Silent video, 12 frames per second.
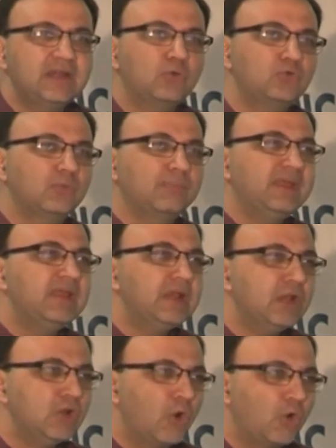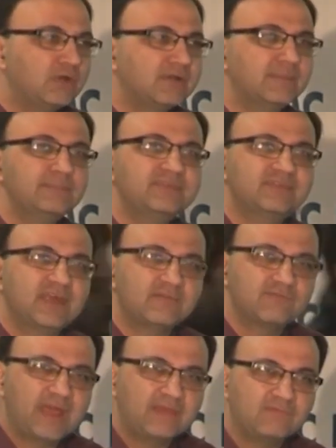out to be long-term
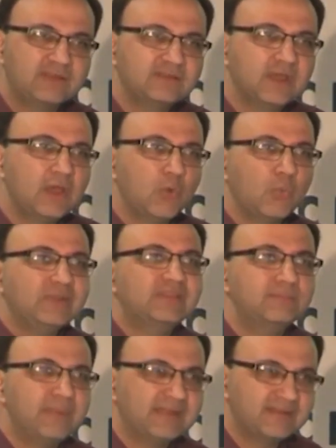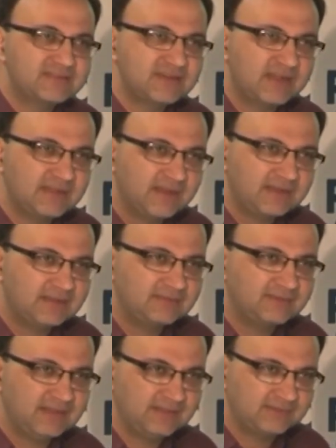survivors with metastatic
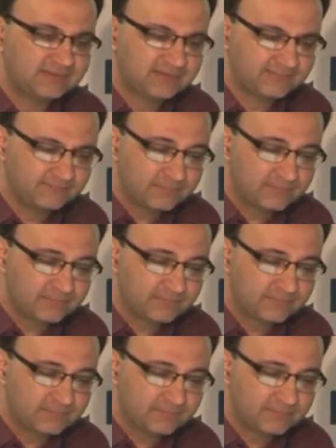disease.